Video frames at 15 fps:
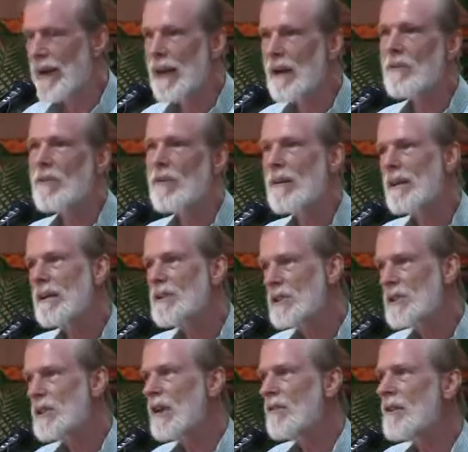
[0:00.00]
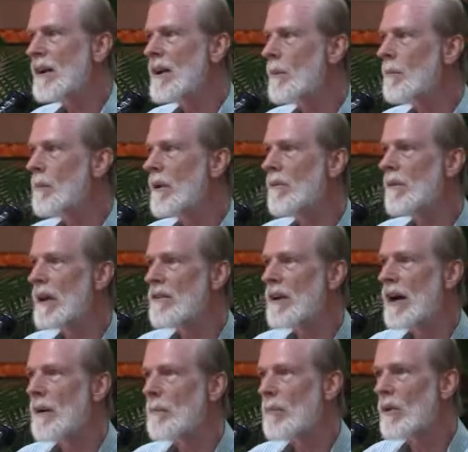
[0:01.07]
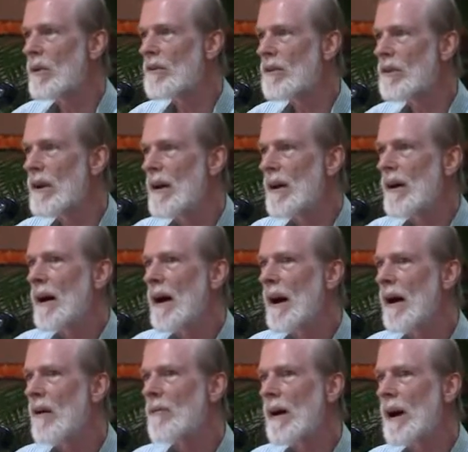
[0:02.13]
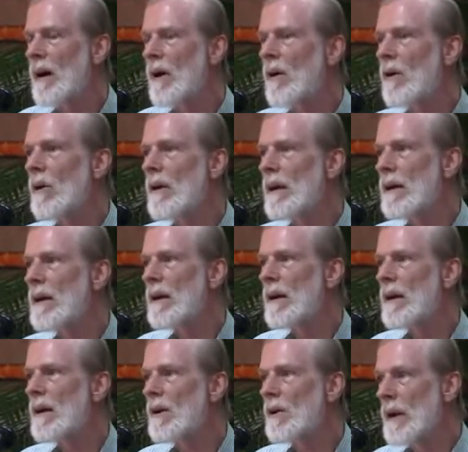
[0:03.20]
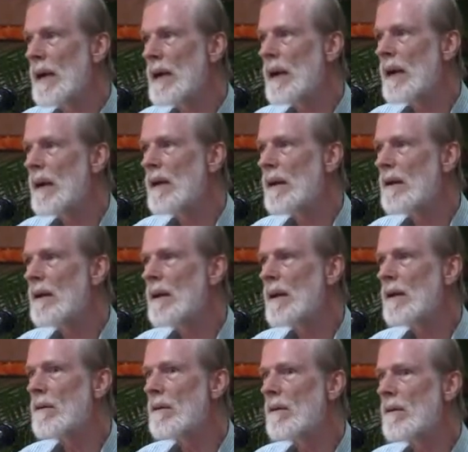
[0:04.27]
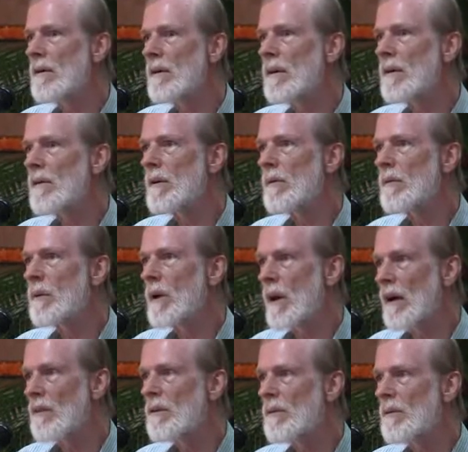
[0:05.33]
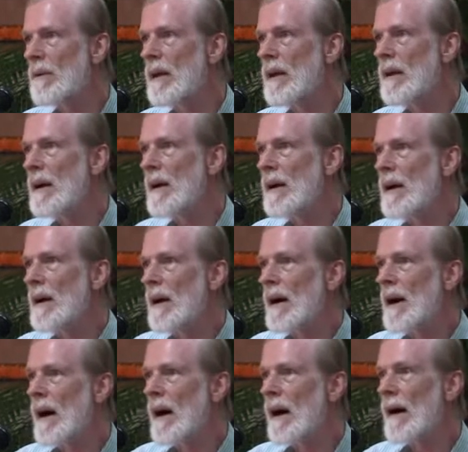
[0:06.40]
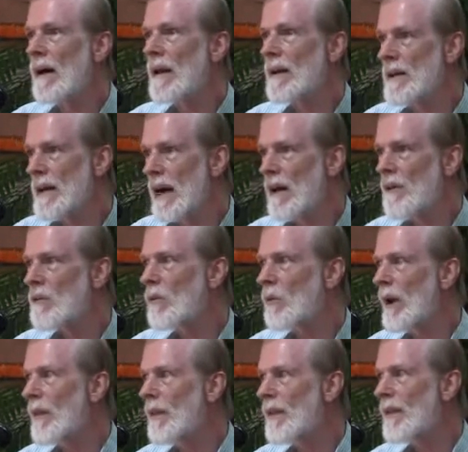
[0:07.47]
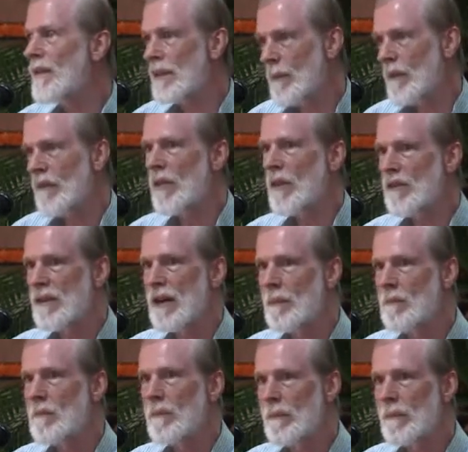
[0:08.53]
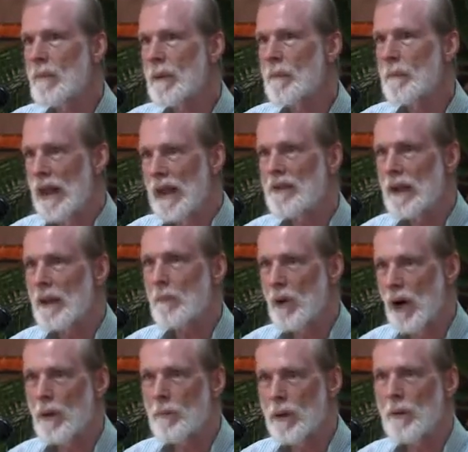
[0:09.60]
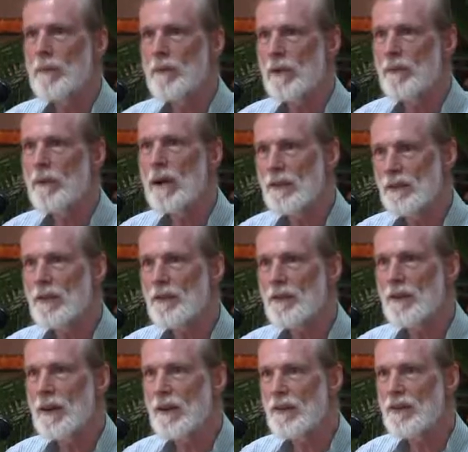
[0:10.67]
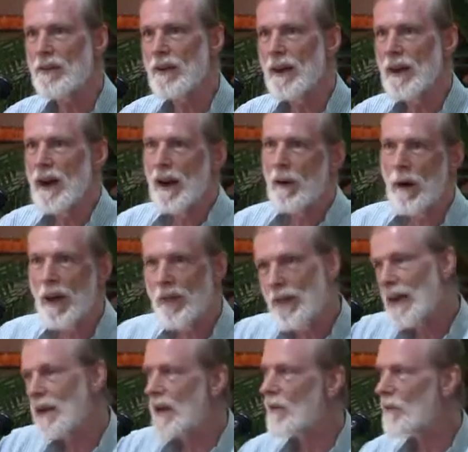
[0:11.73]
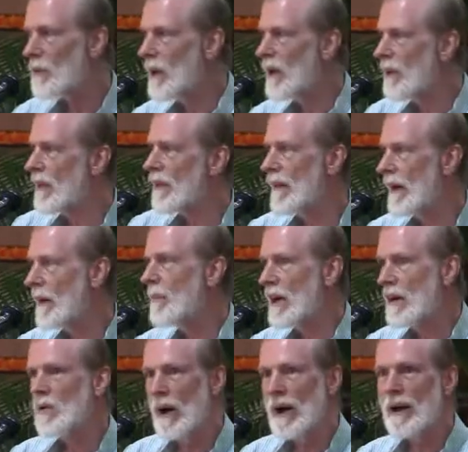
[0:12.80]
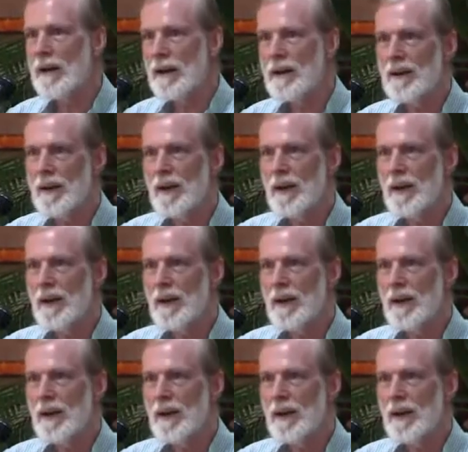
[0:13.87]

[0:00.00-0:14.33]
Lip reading: gives just a couple of examples of how Greek and Indian philosophy dealt with some of the same basic problems of existence, but they dealt with them in quite